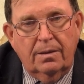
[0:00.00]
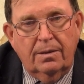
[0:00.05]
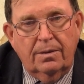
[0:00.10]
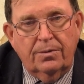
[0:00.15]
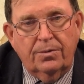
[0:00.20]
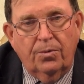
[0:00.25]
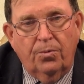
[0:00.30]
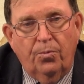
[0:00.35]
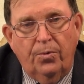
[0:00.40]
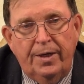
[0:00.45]

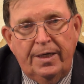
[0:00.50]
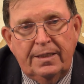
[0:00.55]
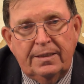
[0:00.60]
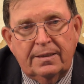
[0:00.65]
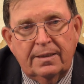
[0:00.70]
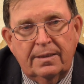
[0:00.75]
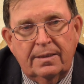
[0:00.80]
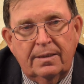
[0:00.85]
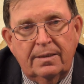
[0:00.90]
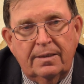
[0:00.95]
The
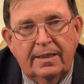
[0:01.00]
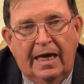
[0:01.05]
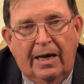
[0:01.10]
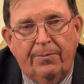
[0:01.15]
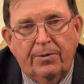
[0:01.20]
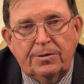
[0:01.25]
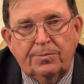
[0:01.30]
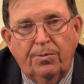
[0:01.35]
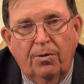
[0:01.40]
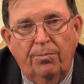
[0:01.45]
reason that
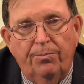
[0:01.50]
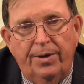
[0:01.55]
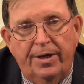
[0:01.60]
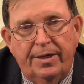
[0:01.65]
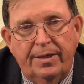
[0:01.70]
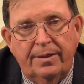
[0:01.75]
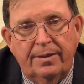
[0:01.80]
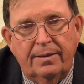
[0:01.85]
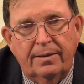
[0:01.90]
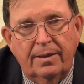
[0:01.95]
was
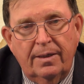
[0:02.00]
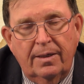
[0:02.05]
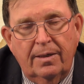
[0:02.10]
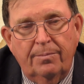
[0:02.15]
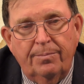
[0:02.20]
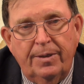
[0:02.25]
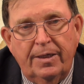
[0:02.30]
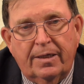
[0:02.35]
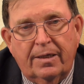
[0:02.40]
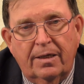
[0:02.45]
permitted
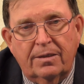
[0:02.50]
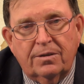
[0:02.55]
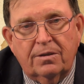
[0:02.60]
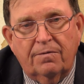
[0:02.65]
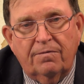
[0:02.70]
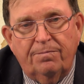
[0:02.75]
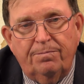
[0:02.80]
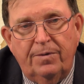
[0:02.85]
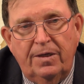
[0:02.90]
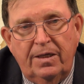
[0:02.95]
because
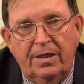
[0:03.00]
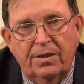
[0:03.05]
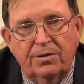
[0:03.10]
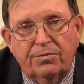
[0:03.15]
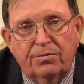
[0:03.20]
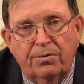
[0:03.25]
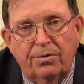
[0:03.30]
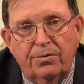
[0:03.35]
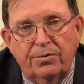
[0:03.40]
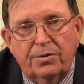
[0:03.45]
of
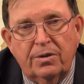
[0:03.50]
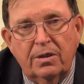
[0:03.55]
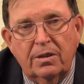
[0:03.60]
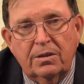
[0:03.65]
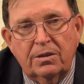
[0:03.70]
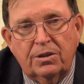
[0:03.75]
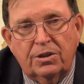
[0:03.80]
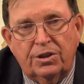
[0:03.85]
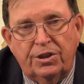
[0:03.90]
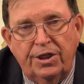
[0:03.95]
Israel's
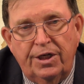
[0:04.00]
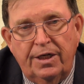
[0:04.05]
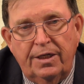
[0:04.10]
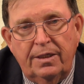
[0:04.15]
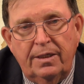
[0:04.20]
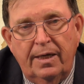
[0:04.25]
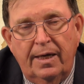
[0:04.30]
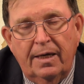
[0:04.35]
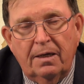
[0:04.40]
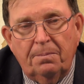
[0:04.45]

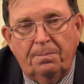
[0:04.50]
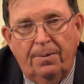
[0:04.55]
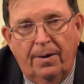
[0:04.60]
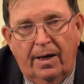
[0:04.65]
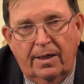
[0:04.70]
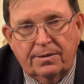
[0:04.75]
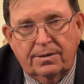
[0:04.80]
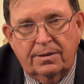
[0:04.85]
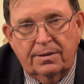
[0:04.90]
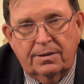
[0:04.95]
sin and
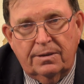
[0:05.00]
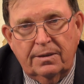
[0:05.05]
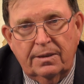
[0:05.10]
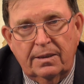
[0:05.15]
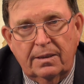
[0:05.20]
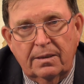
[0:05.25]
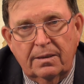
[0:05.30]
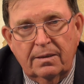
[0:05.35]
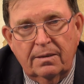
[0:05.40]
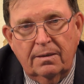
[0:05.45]

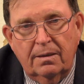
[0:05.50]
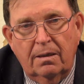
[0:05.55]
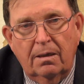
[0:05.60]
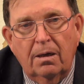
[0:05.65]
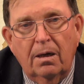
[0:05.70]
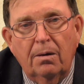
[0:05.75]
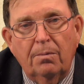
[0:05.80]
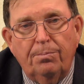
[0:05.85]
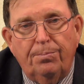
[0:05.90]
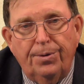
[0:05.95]
apostasy.
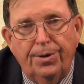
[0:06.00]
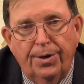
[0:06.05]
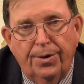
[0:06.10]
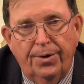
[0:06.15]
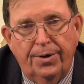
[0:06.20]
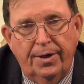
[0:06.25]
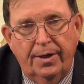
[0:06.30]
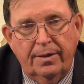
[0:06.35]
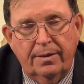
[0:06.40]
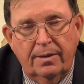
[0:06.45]

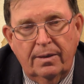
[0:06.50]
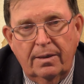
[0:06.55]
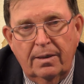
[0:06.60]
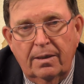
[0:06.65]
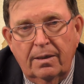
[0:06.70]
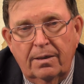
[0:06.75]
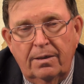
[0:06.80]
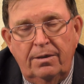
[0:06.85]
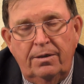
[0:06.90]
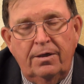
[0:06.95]
Period.
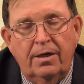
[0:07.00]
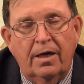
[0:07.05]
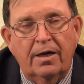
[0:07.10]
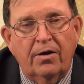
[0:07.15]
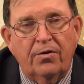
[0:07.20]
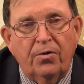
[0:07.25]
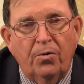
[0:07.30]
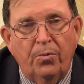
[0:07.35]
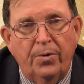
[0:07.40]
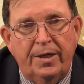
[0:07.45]
None
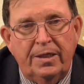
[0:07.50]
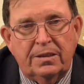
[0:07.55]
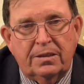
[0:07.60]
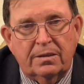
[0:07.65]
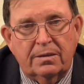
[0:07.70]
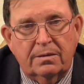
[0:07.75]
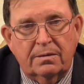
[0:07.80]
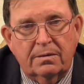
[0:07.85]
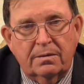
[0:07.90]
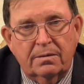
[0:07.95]
other
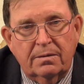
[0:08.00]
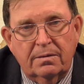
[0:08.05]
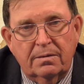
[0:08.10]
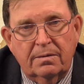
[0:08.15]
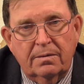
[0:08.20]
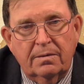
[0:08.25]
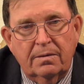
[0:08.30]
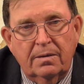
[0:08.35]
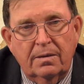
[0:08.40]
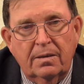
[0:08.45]
reason.
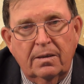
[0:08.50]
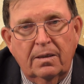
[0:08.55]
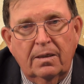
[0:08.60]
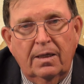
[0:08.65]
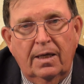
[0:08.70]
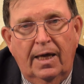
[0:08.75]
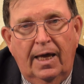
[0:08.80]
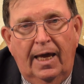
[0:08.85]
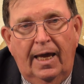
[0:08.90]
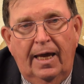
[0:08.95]

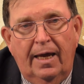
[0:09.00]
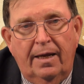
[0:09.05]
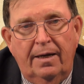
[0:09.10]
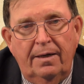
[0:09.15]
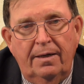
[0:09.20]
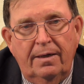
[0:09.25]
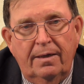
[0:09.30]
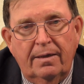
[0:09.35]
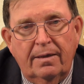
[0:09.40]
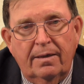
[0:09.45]

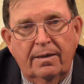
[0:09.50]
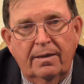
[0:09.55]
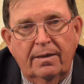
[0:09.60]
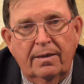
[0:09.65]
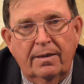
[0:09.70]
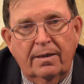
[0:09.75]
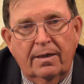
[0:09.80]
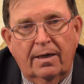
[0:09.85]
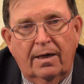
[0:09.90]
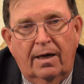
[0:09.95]
And
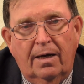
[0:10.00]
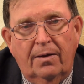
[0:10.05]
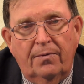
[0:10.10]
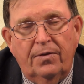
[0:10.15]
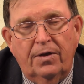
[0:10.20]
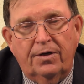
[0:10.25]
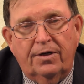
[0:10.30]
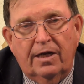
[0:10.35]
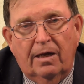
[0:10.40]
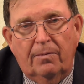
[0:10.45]

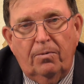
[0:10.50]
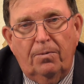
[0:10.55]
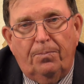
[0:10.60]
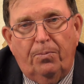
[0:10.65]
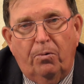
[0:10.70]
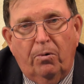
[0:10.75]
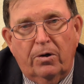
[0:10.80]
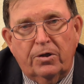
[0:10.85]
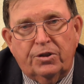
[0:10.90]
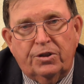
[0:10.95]
the double
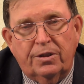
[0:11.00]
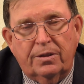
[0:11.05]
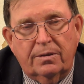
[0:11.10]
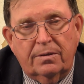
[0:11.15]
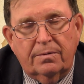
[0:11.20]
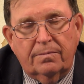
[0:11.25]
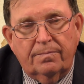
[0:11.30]
portion,